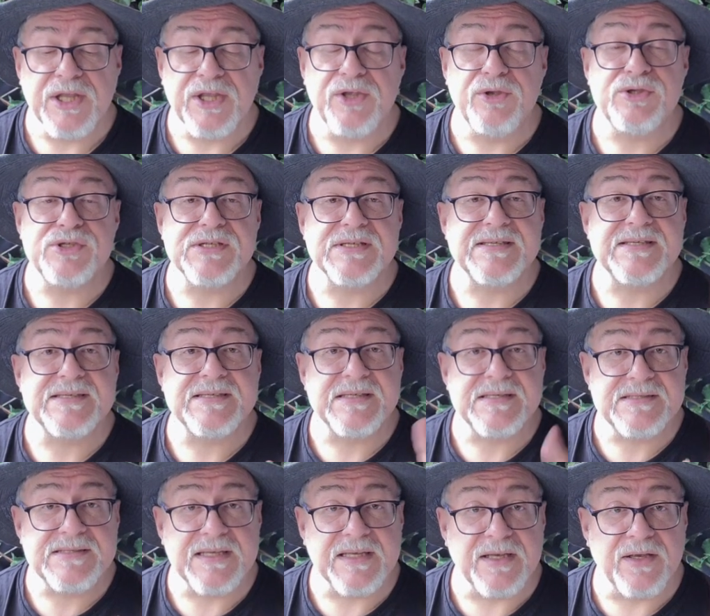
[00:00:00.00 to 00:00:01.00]
You're just
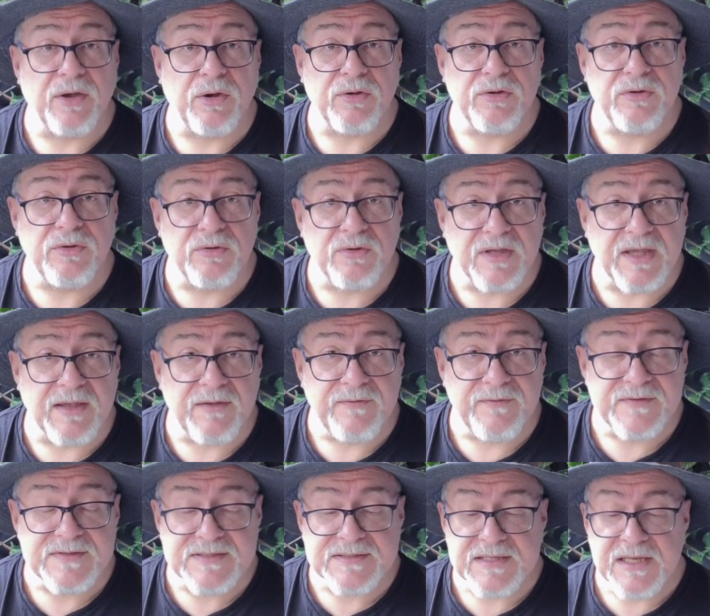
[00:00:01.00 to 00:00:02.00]
sitting on your
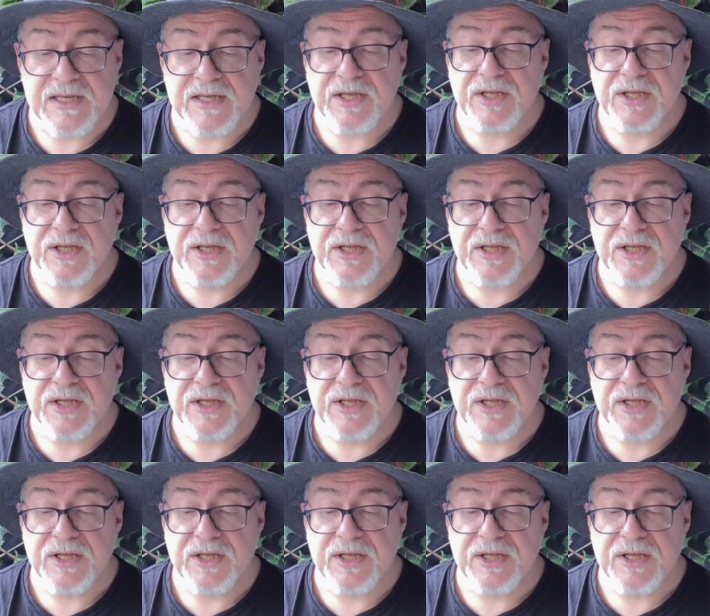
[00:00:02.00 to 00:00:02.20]
gifts.